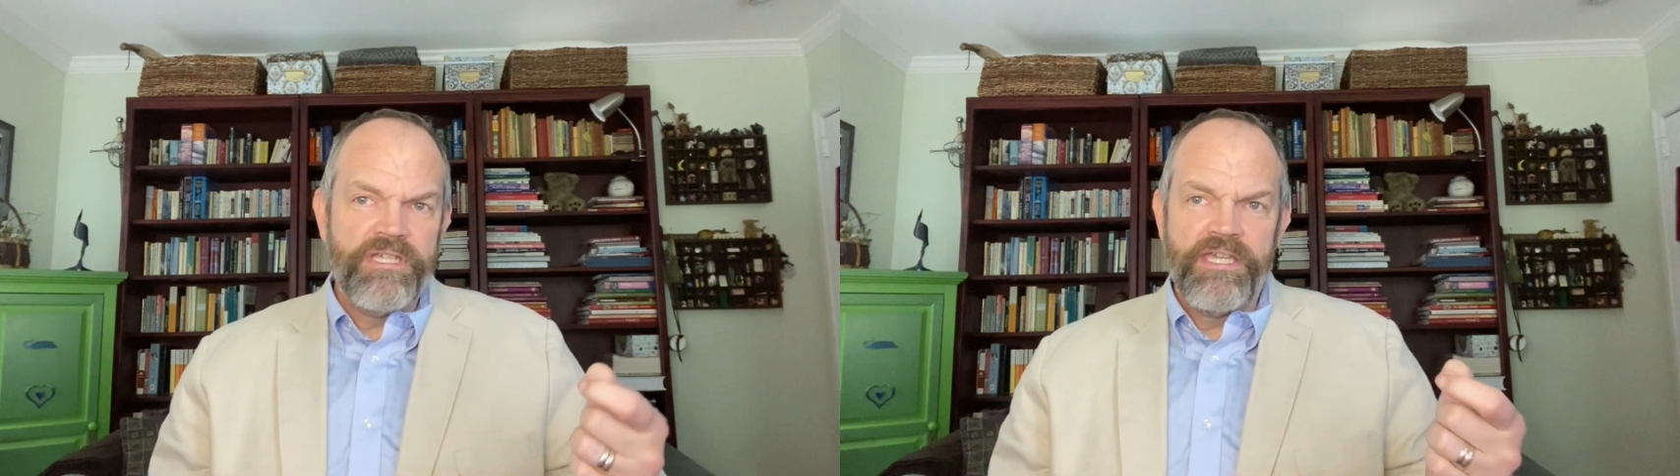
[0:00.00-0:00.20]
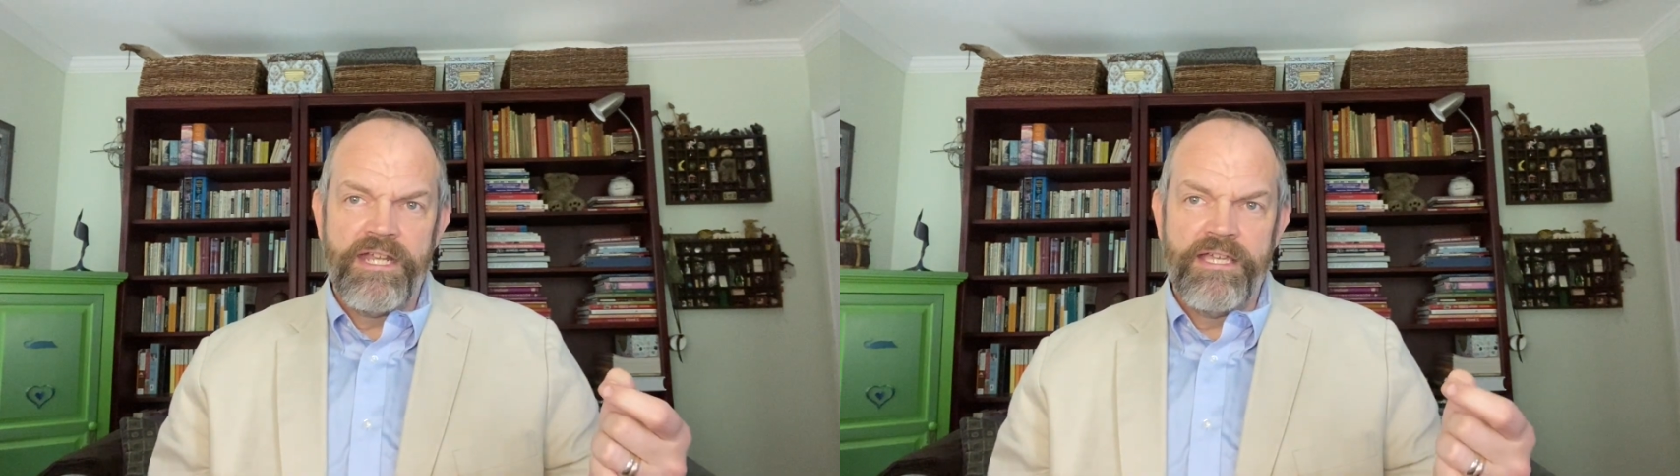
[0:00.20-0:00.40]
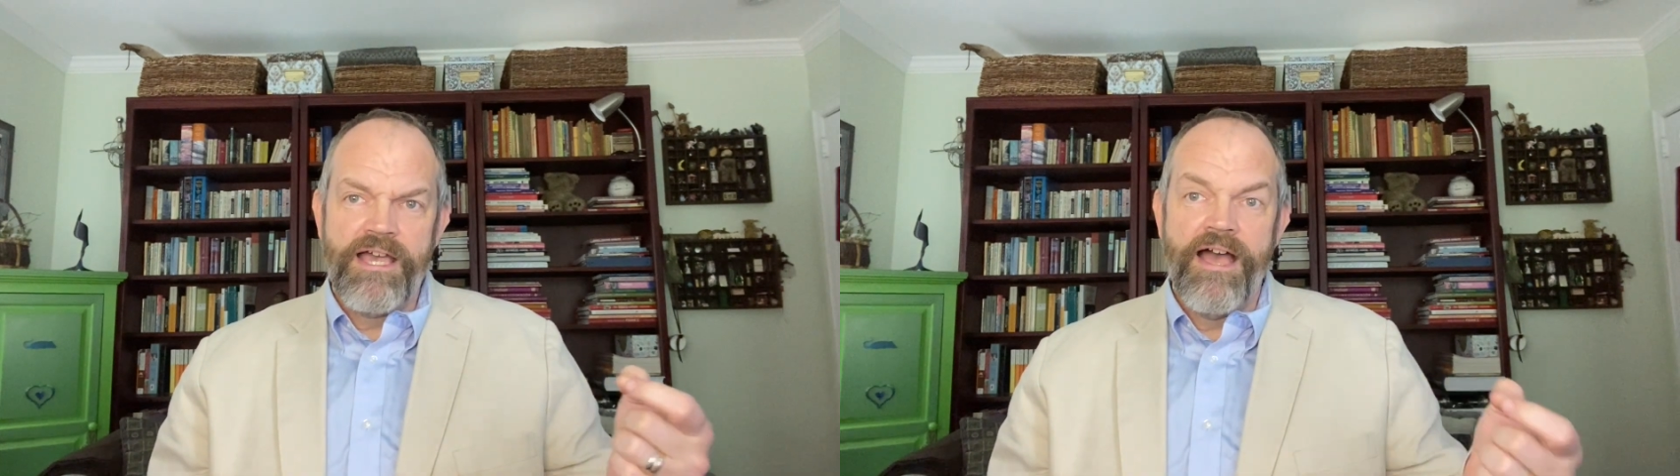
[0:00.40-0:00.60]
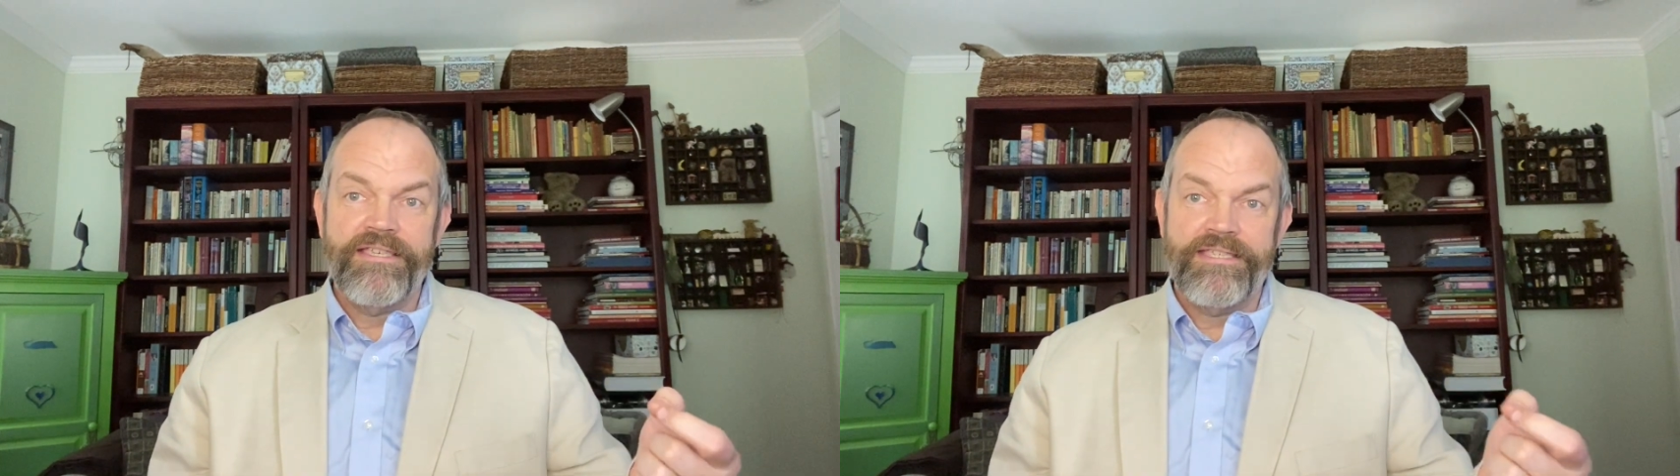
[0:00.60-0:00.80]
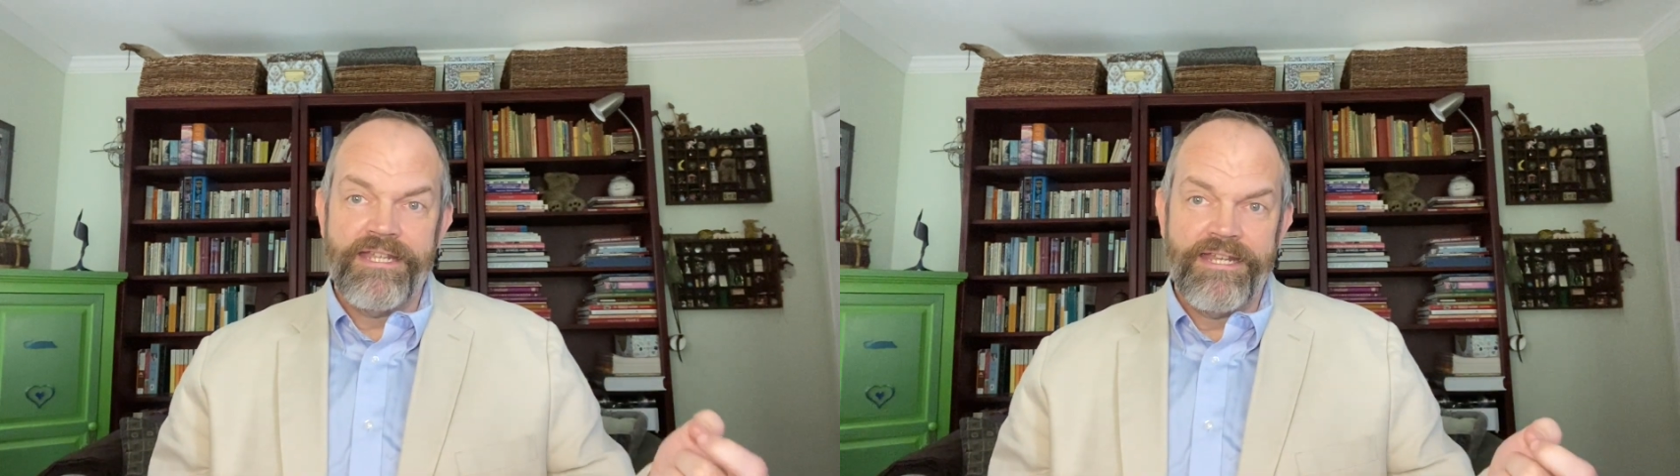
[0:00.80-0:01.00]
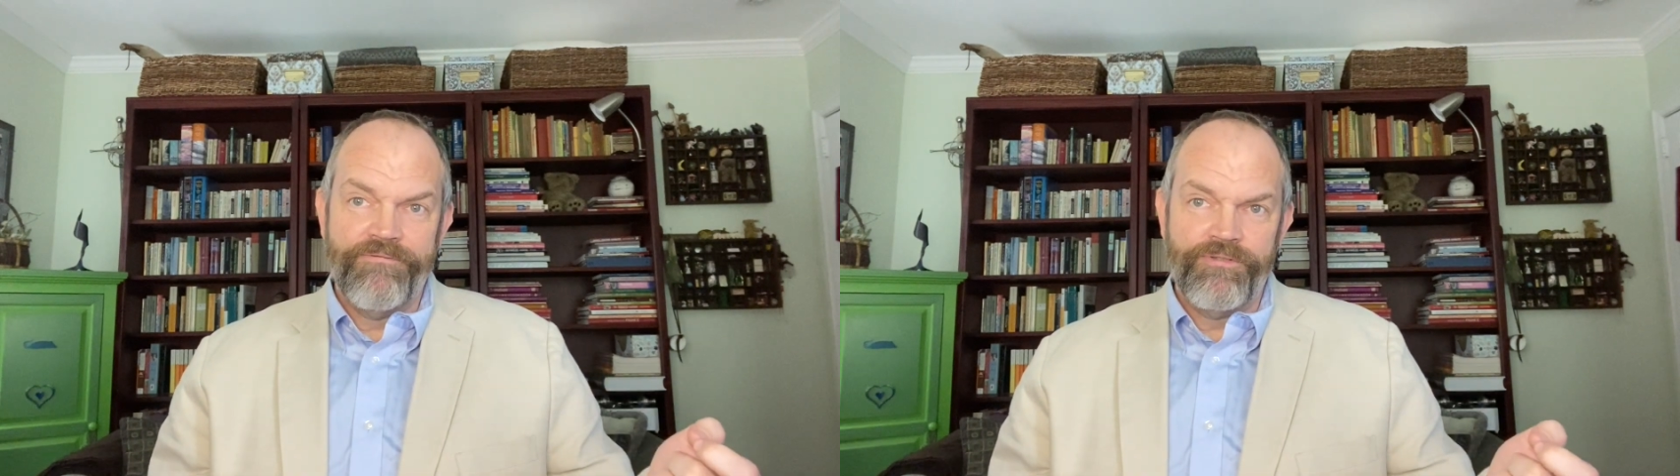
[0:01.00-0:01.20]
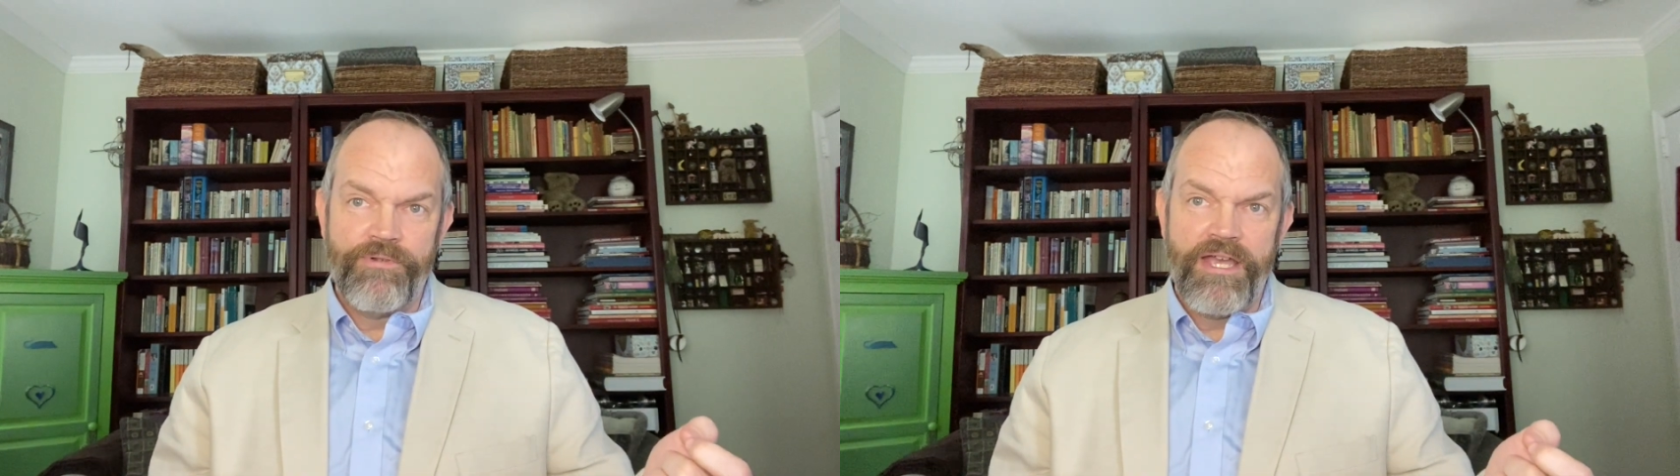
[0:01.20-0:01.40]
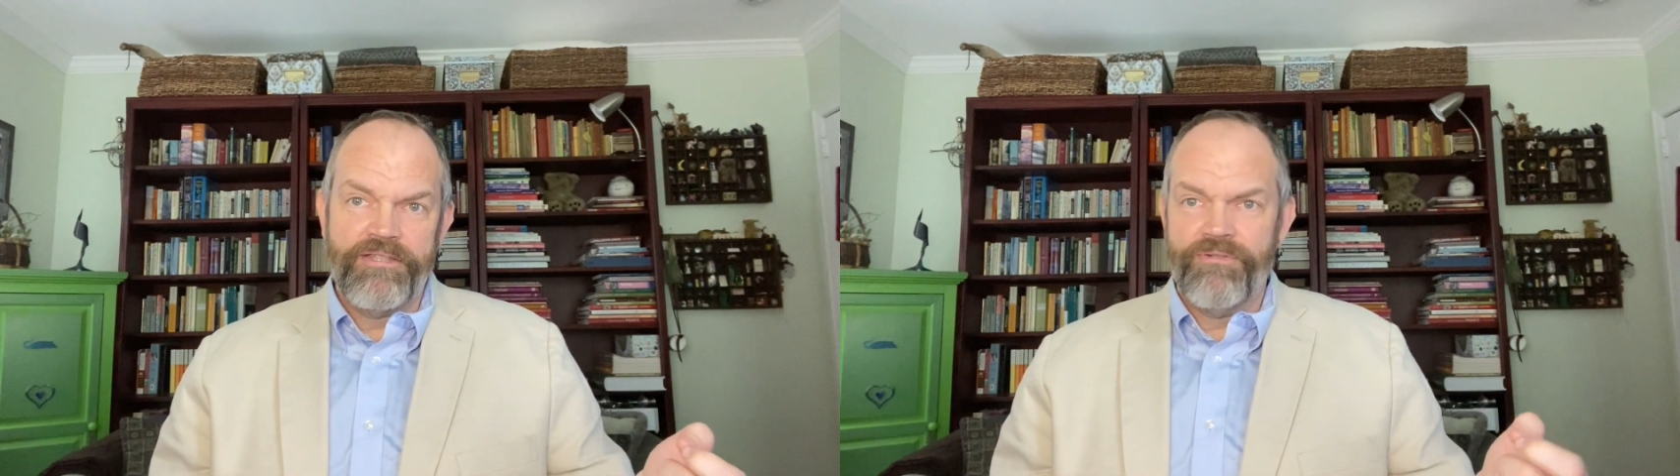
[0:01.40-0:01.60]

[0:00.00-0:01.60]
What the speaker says: getting oxidative stress.